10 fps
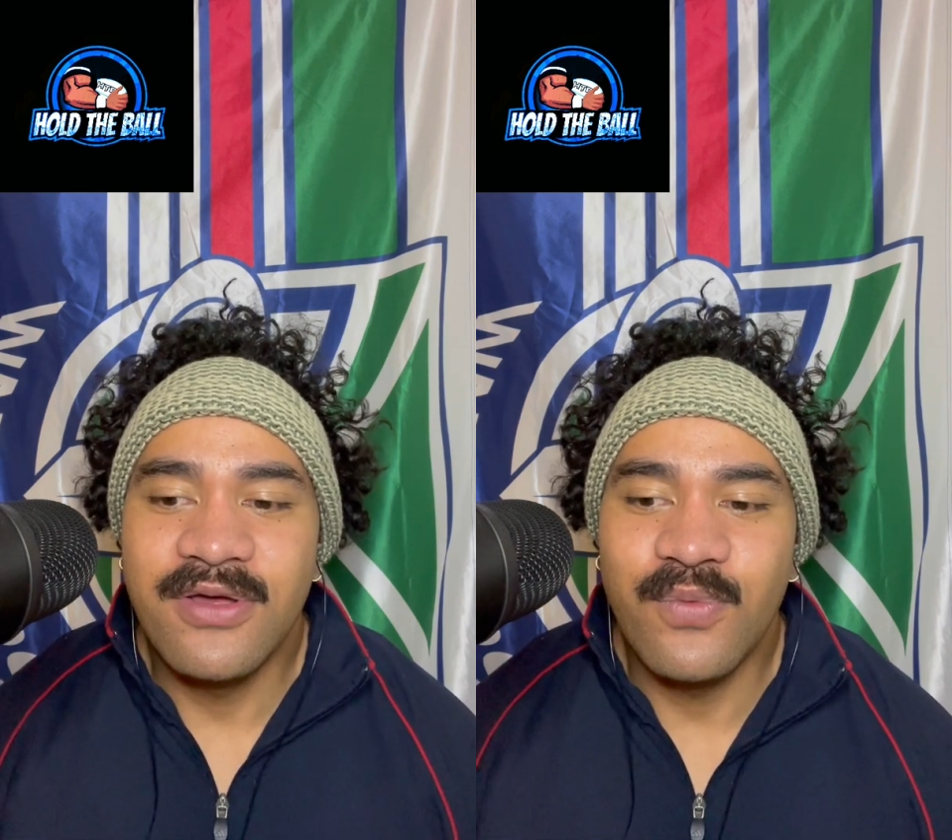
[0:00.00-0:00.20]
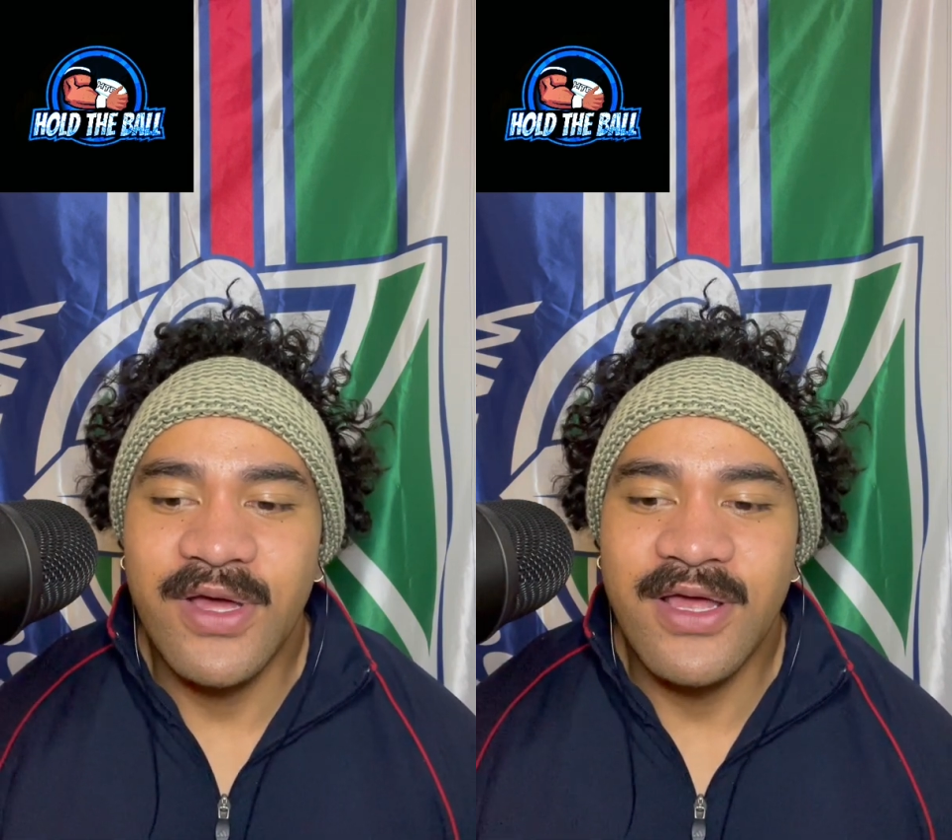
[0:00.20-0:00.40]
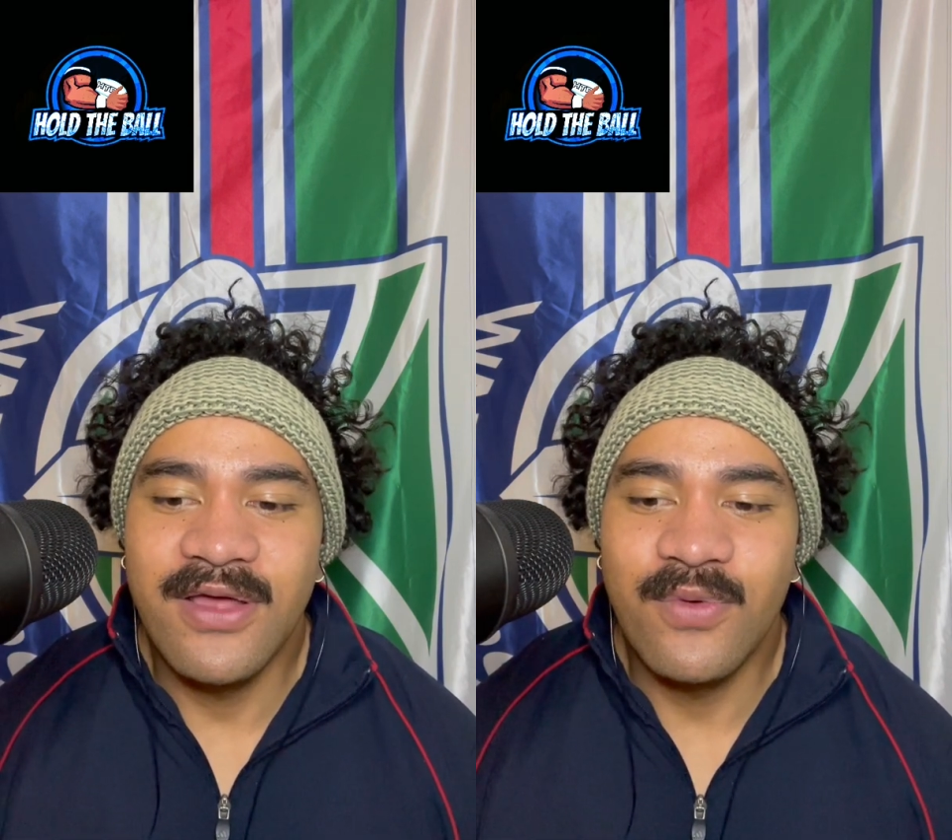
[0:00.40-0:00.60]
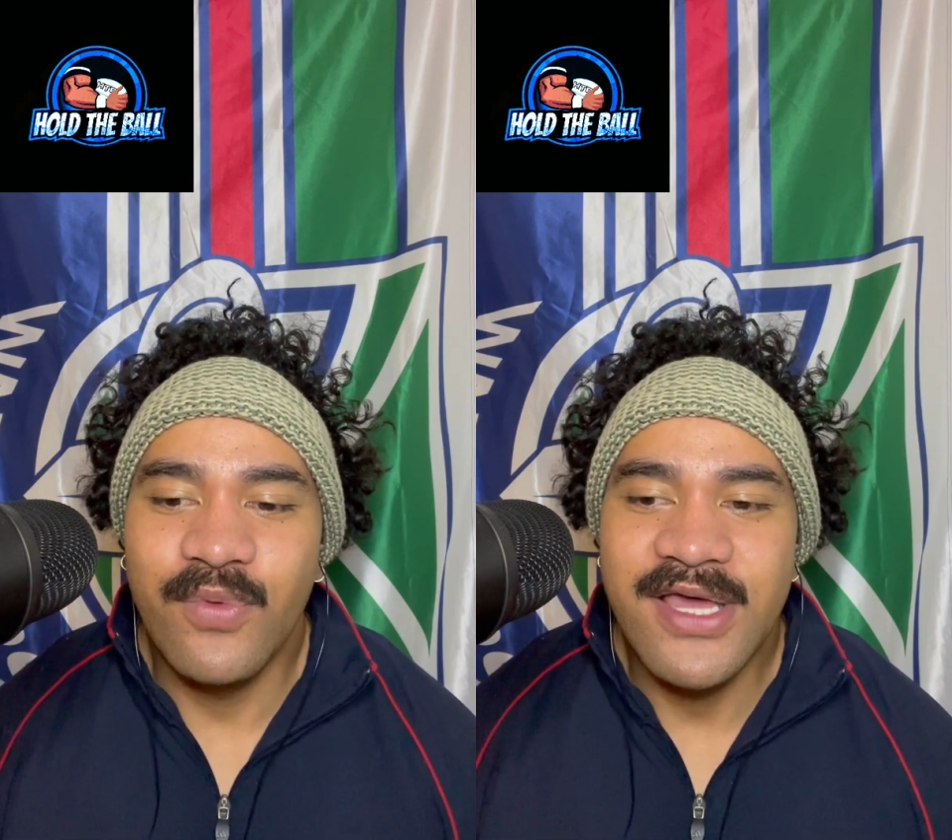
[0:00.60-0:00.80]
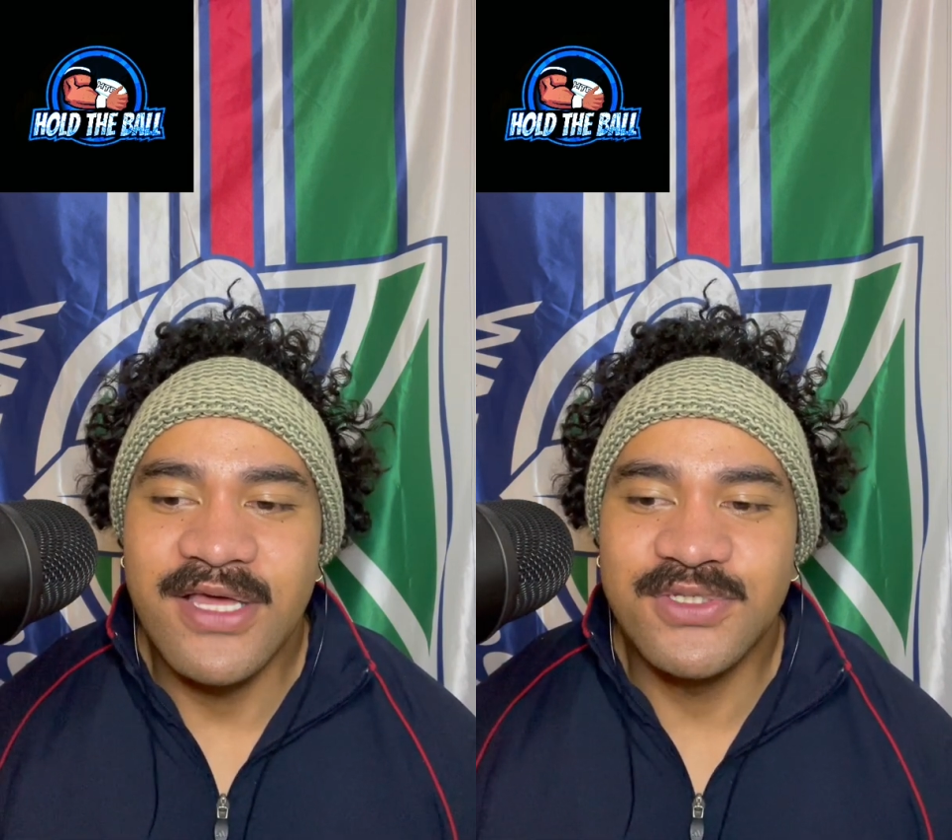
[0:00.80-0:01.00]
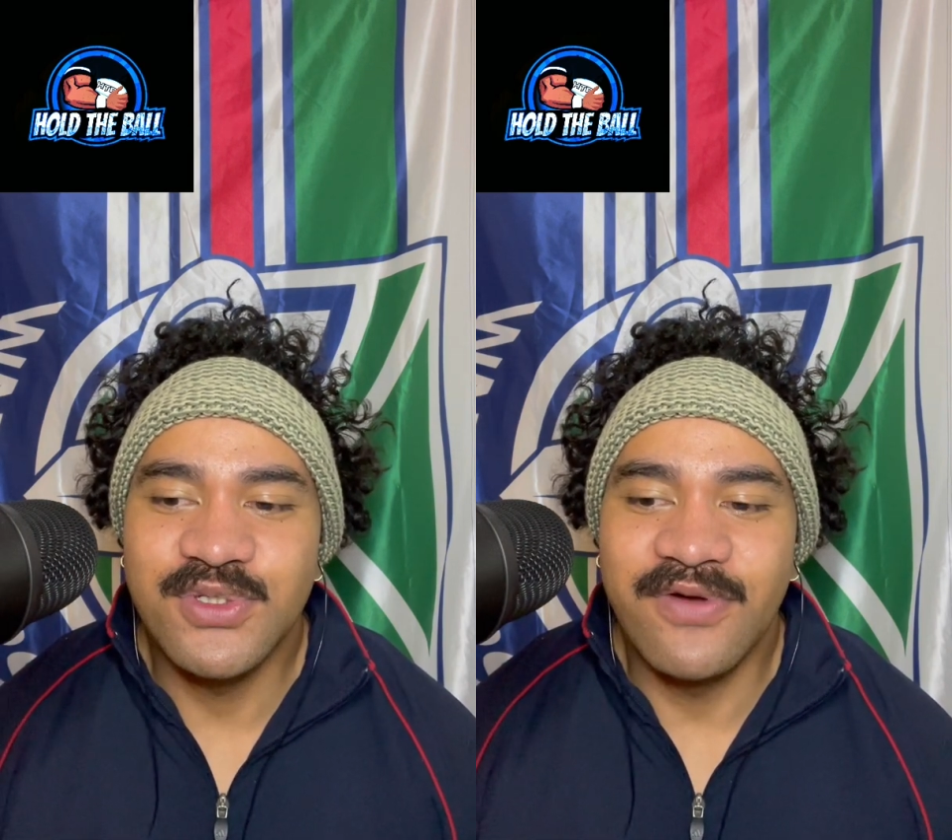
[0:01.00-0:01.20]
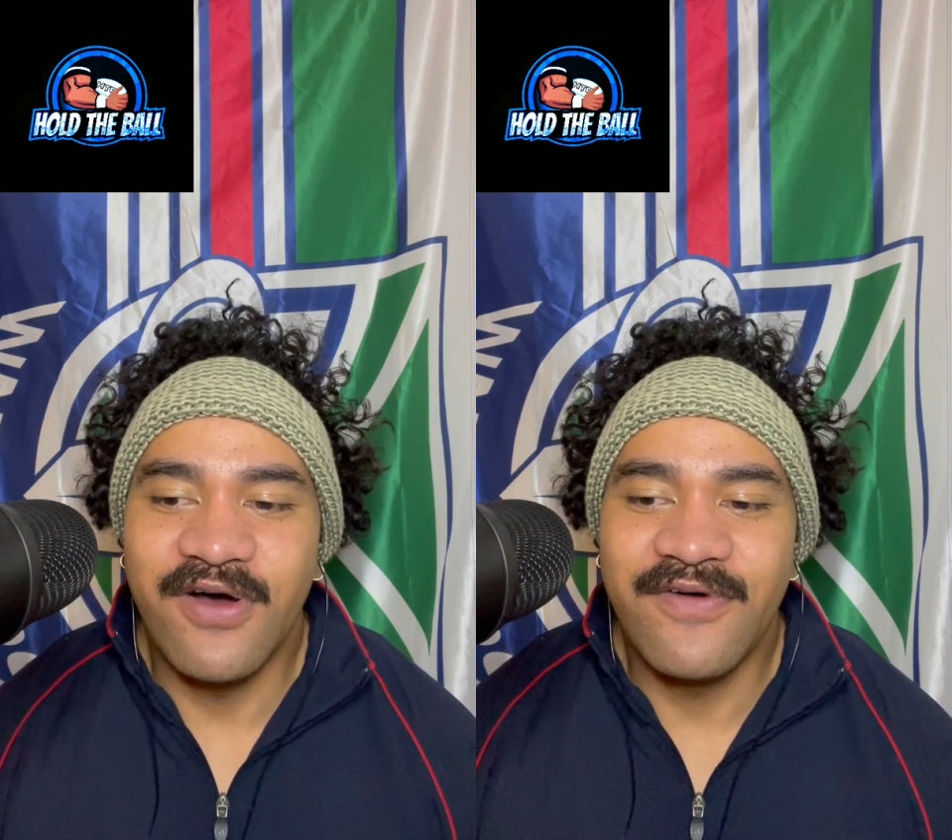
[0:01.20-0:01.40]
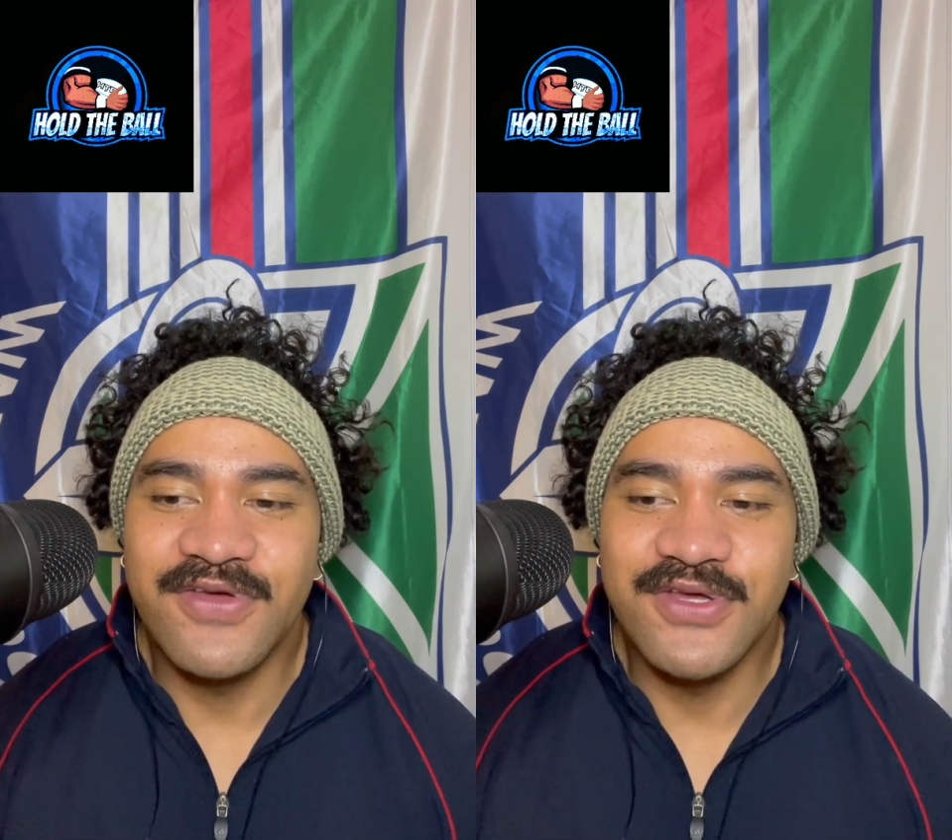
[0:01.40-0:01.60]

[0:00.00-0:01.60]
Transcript: where you sort of offer your